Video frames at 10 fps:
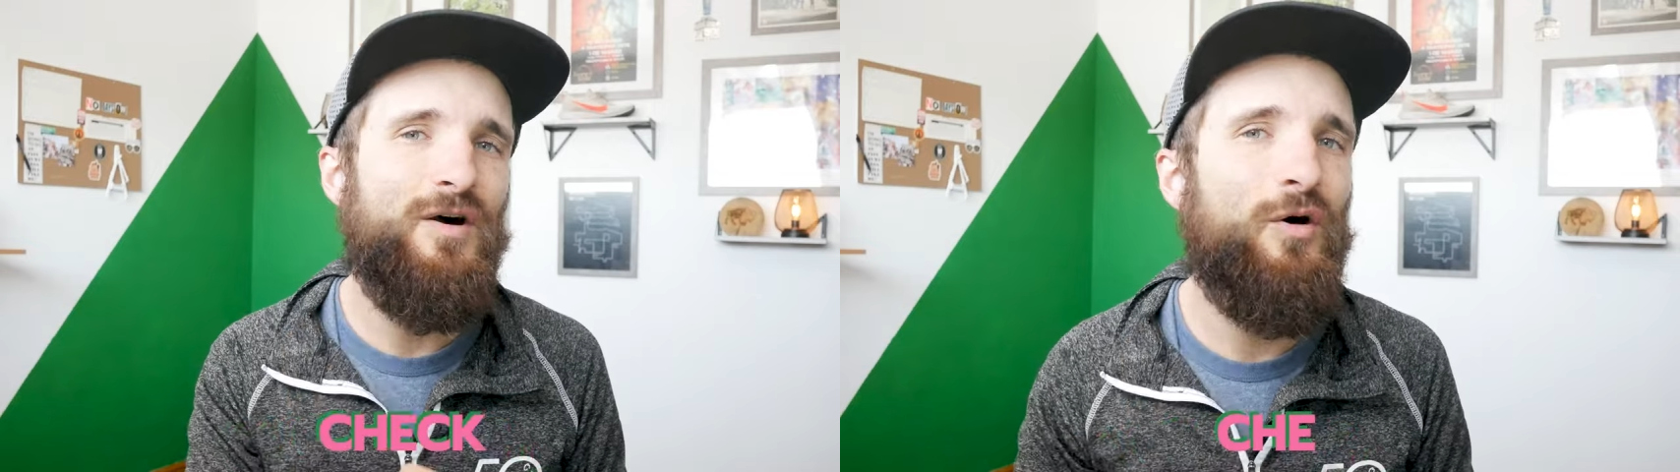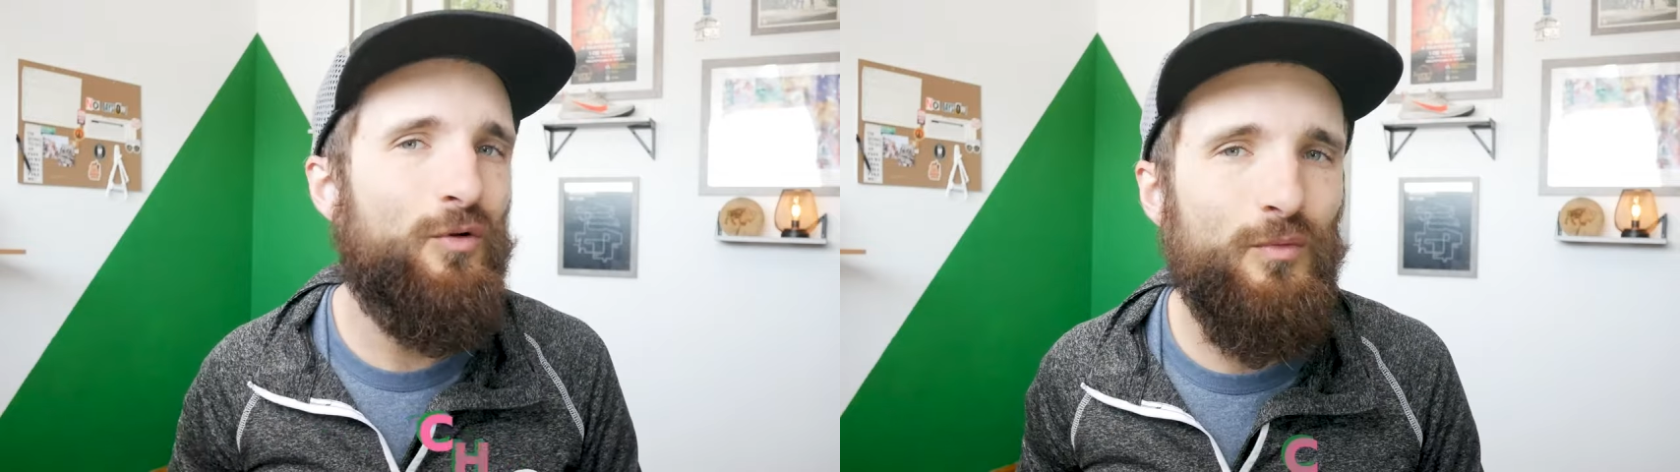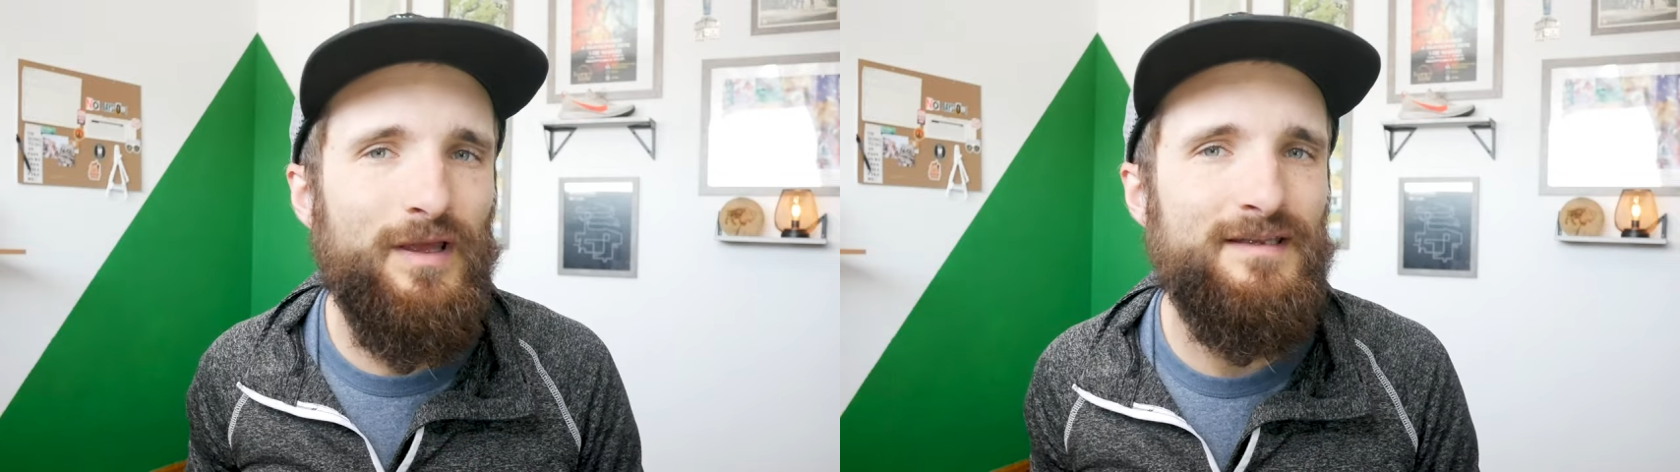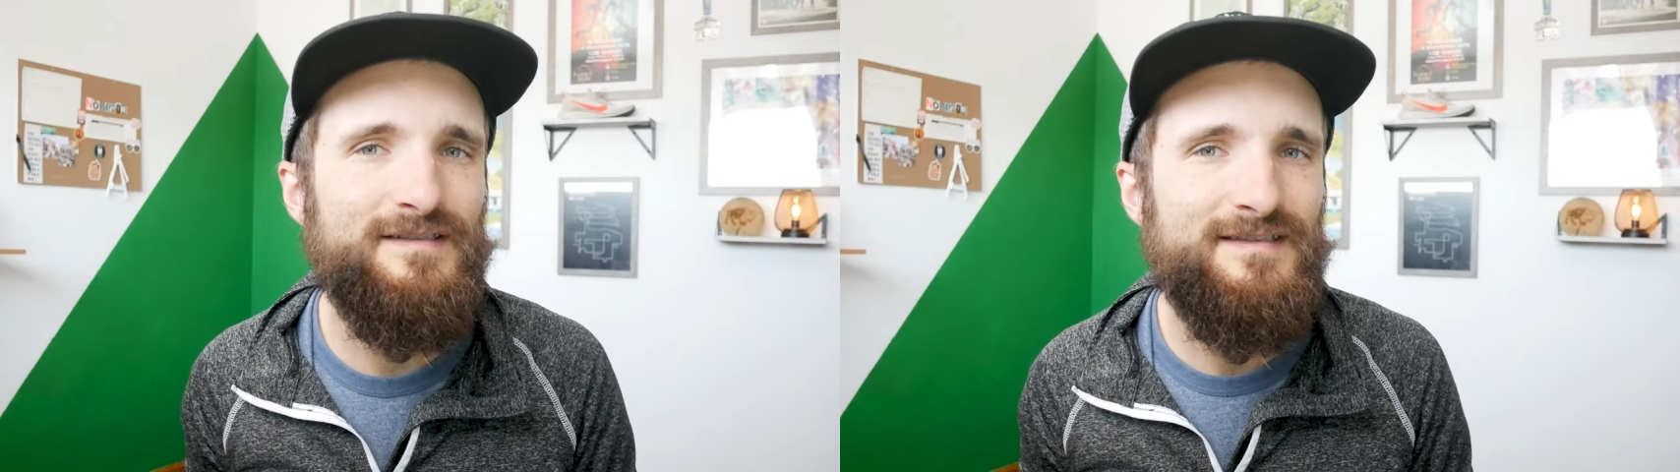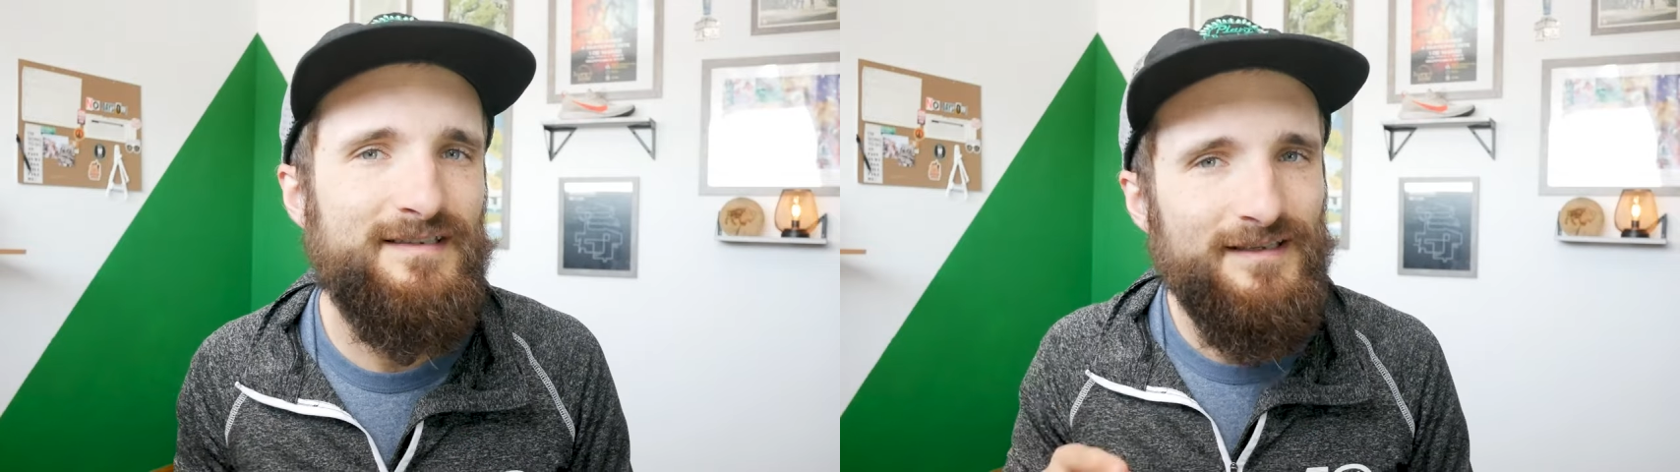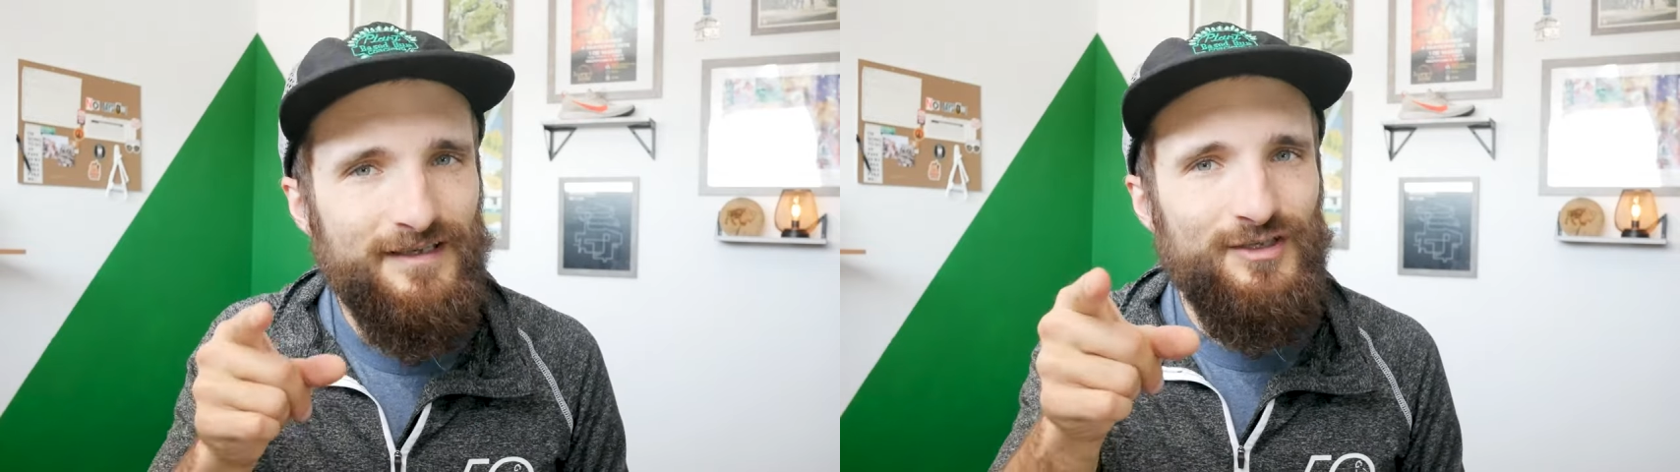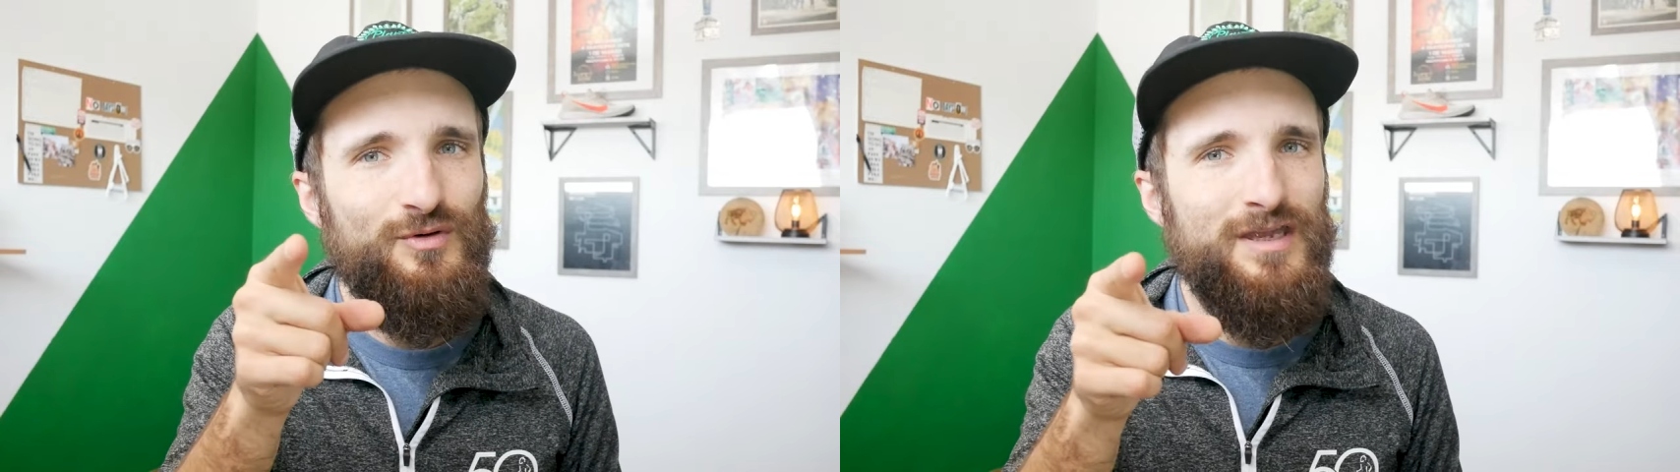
always, you